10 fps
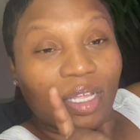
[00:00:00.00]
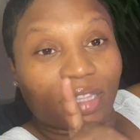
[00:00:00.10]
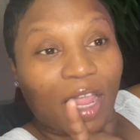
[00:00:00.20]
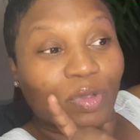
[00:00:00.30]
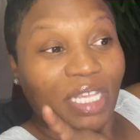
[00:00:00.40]

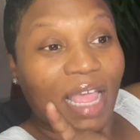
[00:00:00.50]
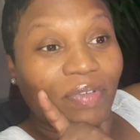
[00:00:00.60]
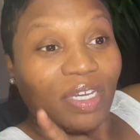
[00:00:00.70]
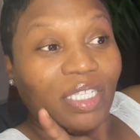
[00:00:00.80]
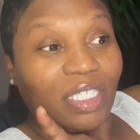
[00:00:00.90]
they was
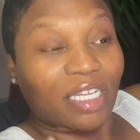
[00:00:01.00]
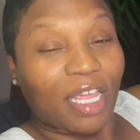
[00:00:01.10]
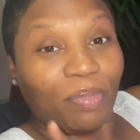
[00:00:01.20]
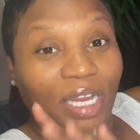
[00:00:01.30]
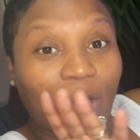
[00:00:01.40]
having that
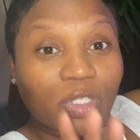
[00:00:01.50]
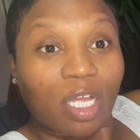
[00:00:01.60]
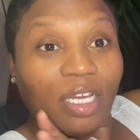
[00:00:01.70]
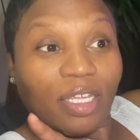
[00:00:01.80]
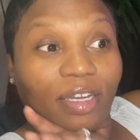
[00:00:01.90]
today, but I was
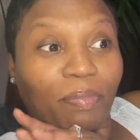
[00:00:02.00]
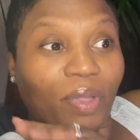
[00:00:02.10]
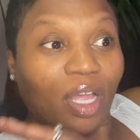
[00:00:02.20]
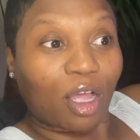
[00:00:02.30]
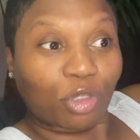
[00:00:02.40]
going to get up
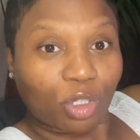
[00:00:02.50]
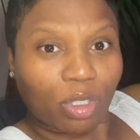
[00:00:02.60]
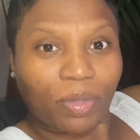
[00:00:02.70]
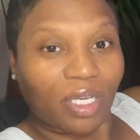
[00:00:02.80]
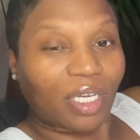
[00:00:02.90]
and go to
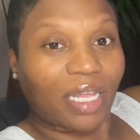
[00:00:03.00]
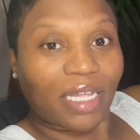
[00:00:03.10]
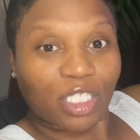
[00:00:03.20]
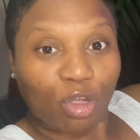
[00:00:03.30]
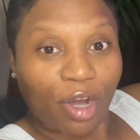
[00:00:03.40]
it, but then it
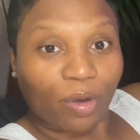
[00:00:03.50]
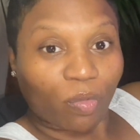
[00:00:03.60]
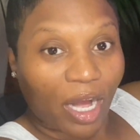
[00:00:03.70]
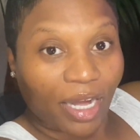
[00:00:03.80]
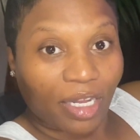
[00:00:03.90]
had started
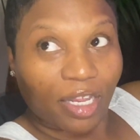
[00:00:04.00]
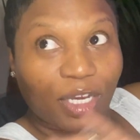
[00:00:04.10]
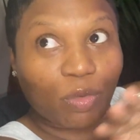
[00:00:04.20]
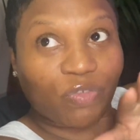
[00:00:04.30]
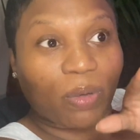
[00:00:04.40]
raining and
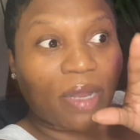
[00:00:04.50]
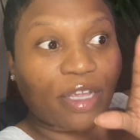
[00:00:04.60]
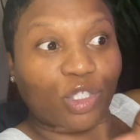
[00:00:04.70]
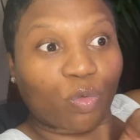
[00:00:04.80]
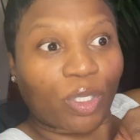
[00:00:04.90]
it was from
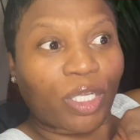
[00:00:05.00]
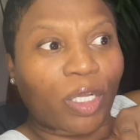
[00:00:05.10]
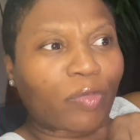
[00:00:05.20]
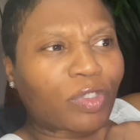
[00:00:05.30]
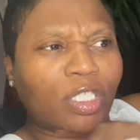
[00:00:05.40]
like
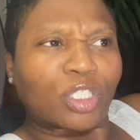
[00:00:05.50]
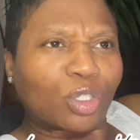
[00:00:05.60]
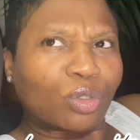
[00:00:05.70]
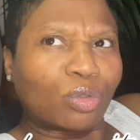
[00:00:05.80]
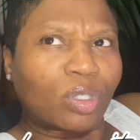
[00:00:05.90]
12 to
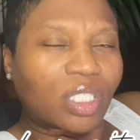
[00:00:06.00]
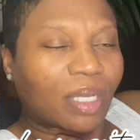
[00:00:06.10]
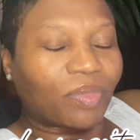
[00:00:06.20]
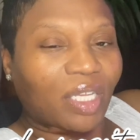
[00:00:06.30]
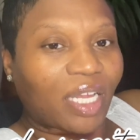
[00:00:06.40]
2 or
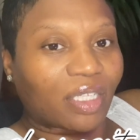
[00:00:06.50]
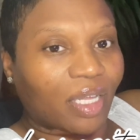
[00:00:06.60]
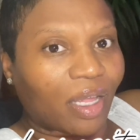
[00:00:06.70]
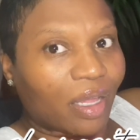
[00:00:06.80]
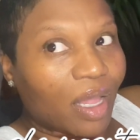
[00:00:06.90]
something like
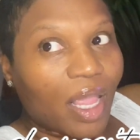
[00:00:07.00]
that.